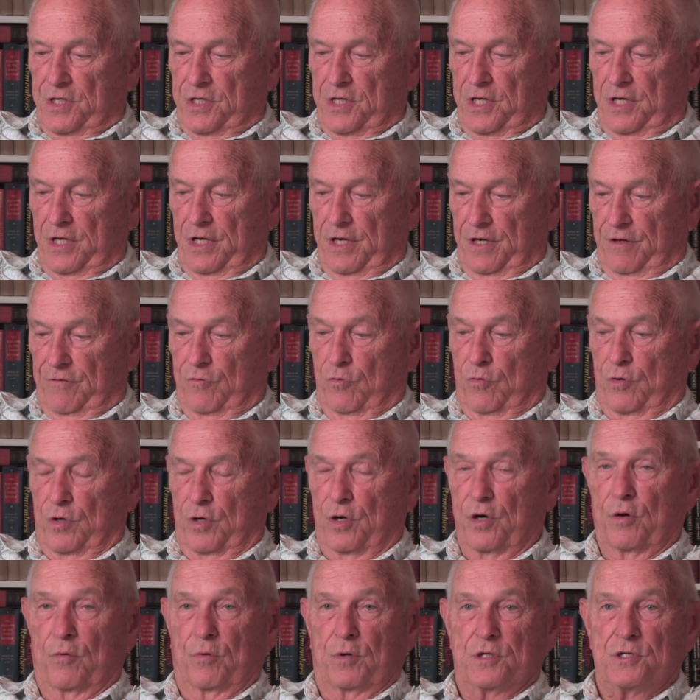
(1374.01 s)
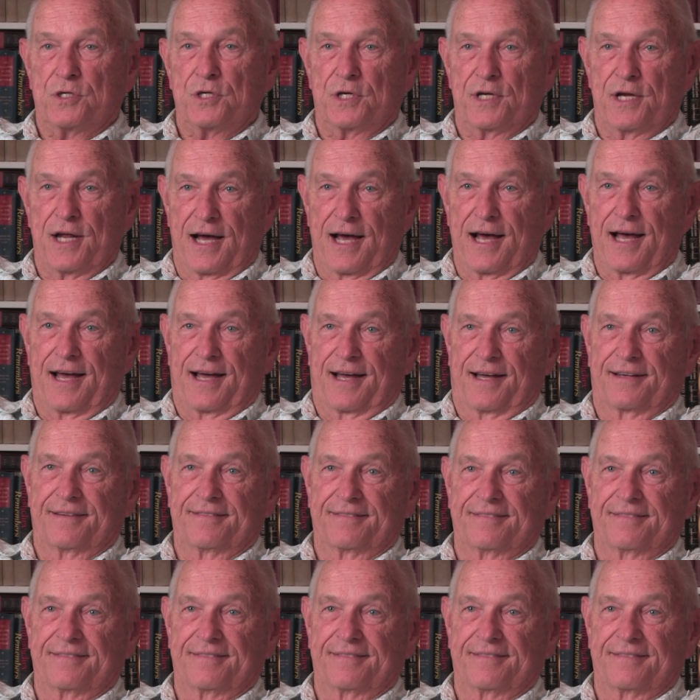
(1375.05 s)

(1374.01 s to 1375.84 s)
he lived with her when she died.